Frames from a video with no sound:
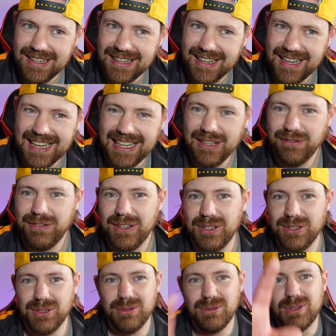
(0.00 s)
And if you
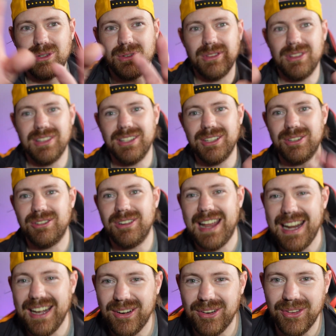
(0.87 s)
do all the little
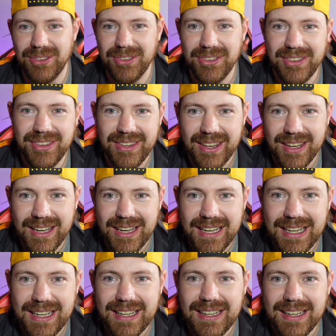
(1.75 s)
add-ons,
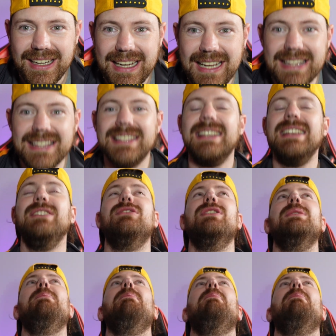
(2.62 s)
it's even